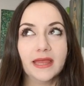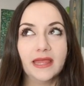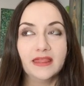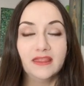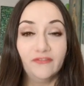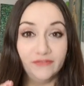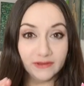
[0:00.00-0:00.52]

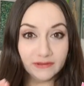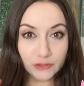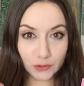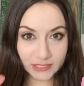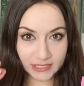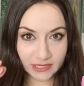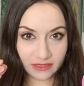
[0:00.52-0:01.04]
the
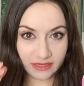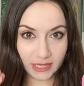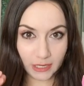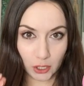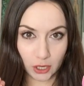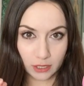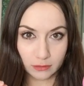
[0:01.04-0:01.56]
filter is
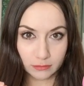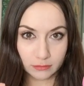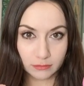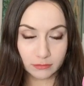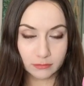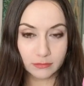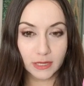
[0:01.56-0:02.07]
thicker
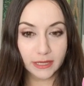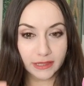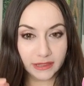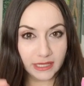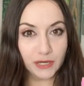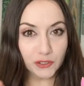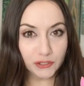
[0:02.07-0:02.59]

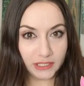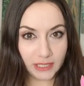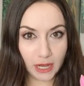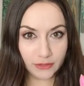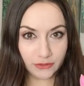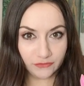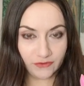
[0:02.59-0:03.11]
than
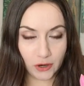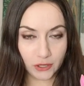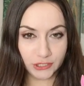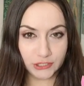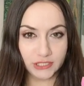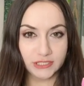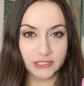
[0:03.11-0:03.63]
other
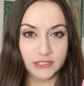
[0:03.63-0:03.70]
varnishes,